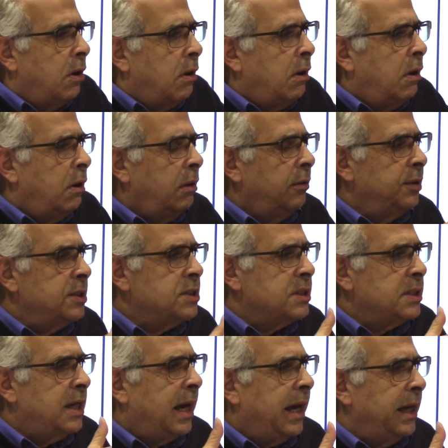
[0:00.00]
all the
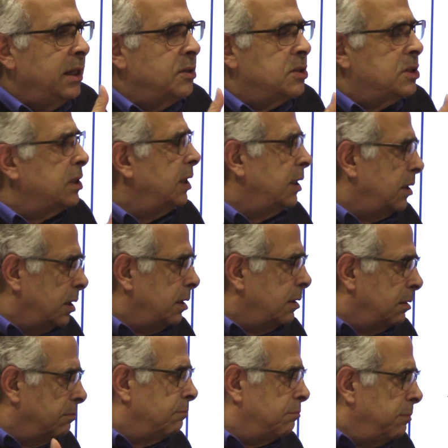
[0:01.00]
sides in
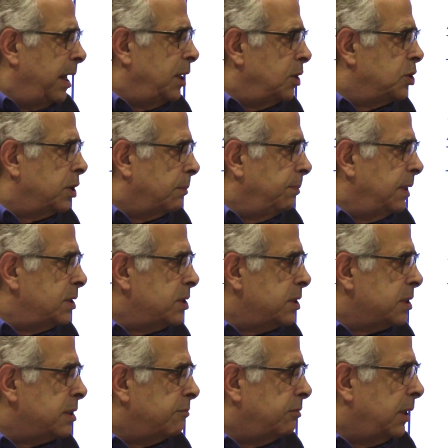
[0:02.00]
the major
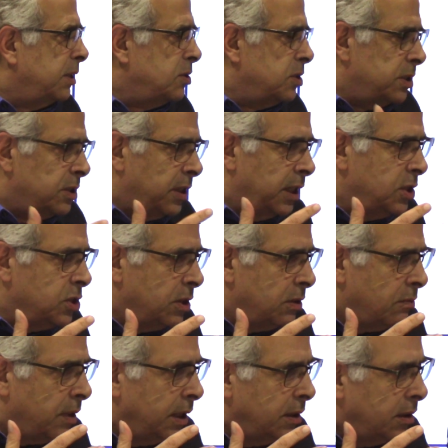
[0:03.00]
pieces of
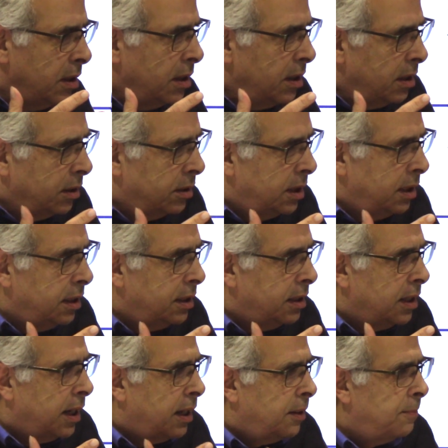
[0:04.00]
legislation, right,
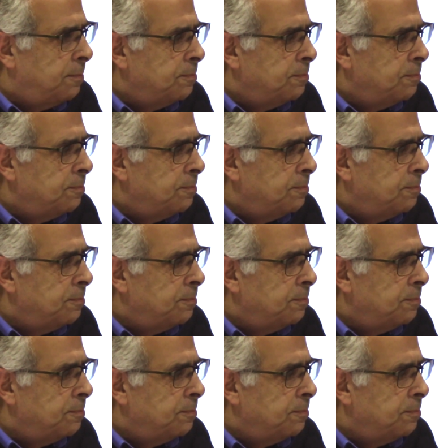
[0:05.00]
the